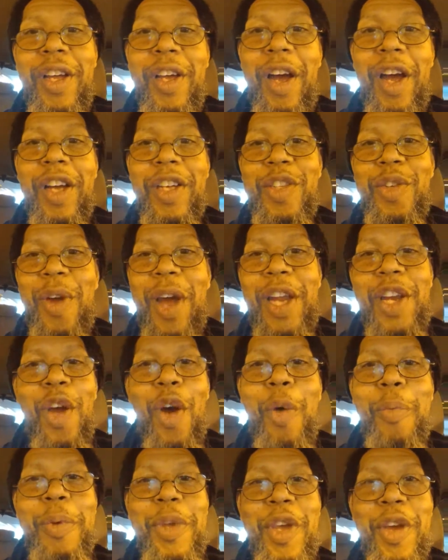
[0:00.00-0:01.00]
trying to
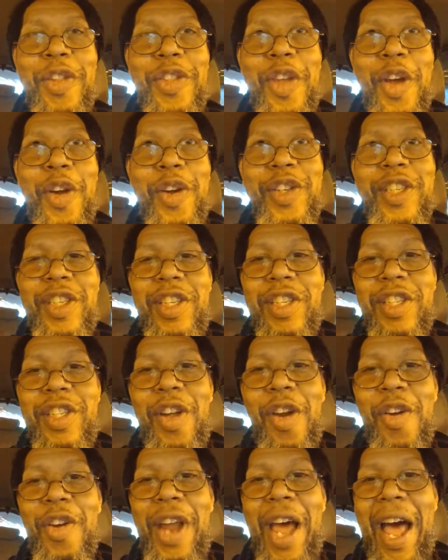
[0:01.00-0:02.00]
open your
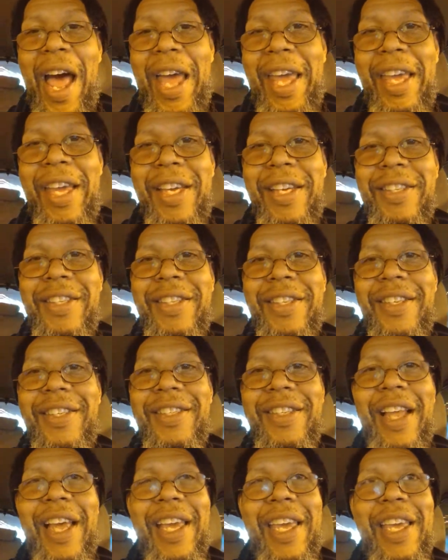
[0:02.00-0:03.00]
third eye is.
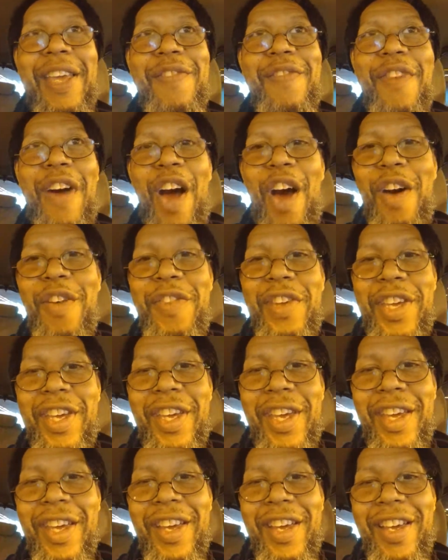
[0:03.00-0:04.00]
It's like evolving.
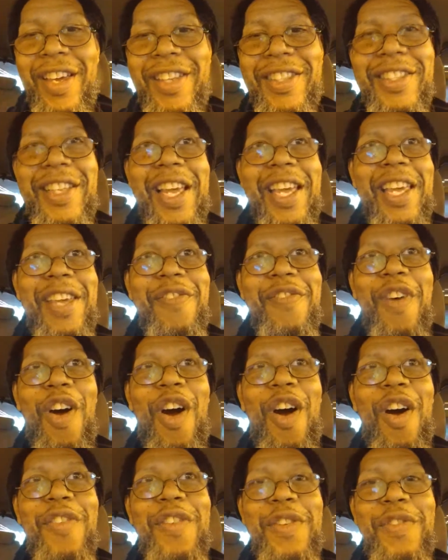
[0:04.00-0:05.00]
It's like
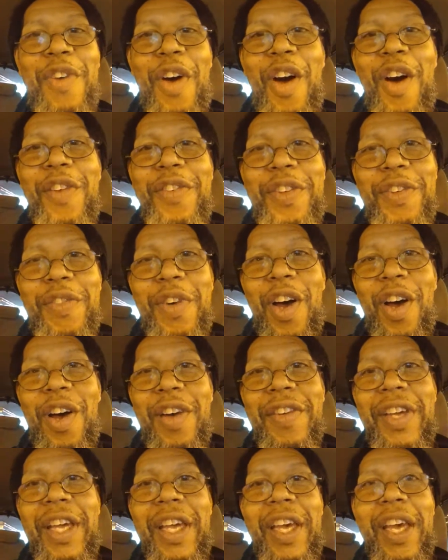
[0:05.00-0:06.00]
evolve.
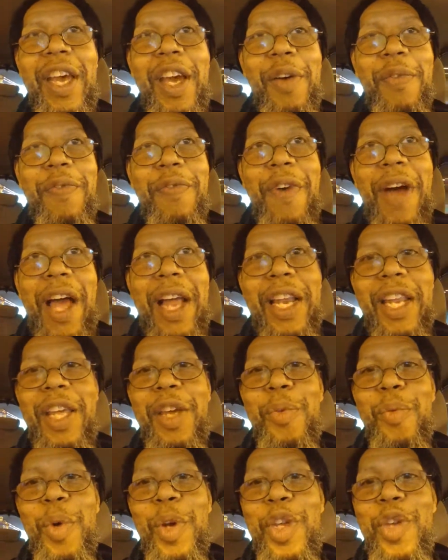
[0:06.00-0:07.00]
And finally,
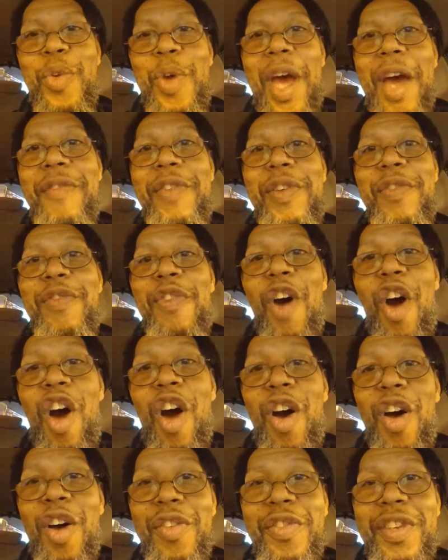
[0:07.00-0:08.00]
when you have
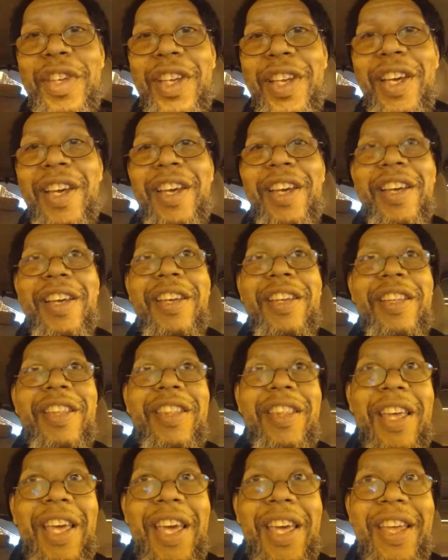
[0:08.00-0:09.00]
evolved,
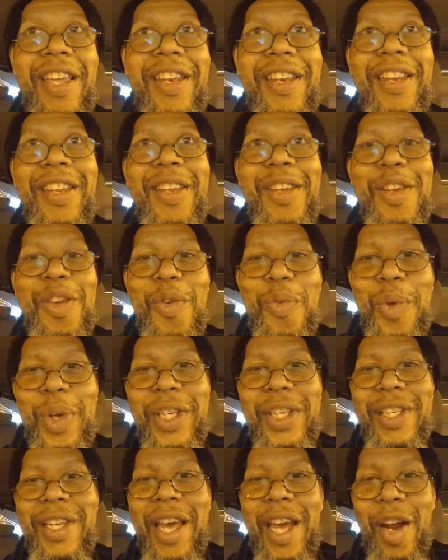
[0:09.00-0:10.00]
then you
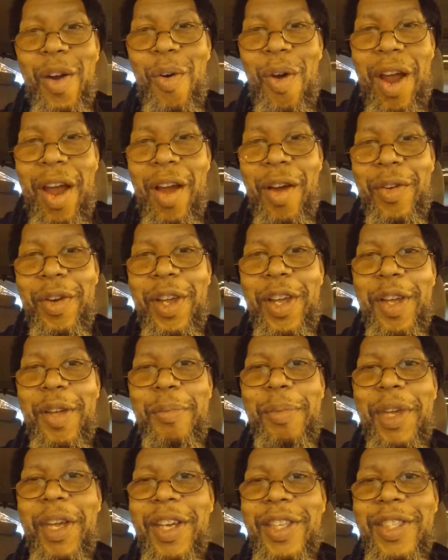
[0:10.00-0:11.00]
reach that crown.
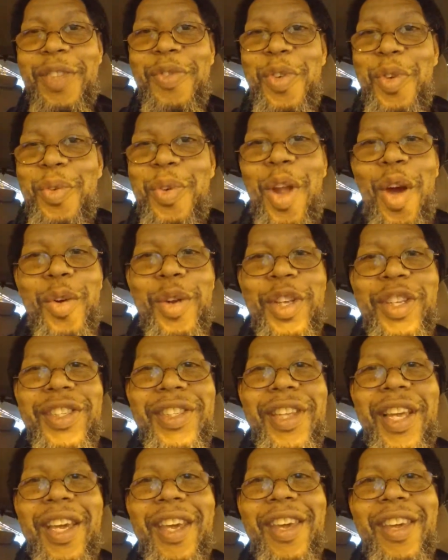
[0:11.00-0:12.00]
Because if you
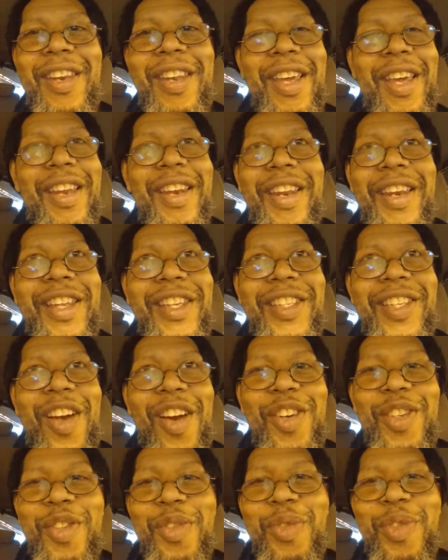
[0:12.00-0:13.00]
notice, like in any
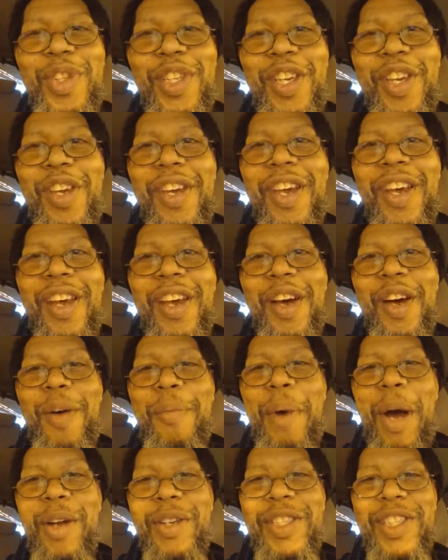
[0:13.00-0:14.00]
chart you see
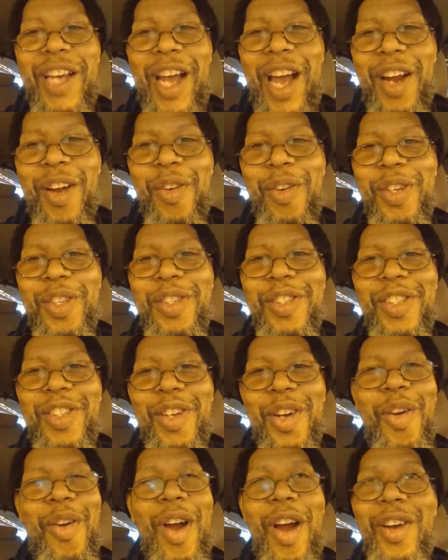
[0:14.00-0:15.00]
about chakras, the
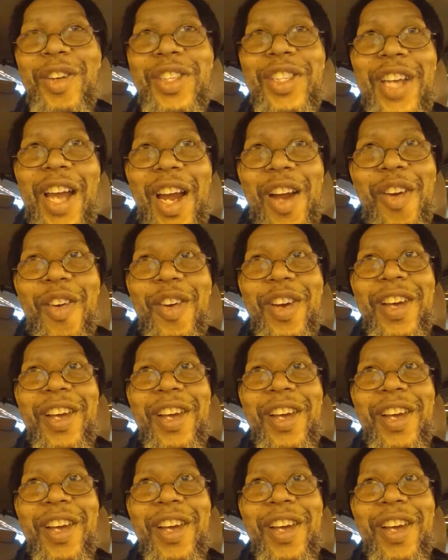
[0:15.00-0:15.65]
crown chakra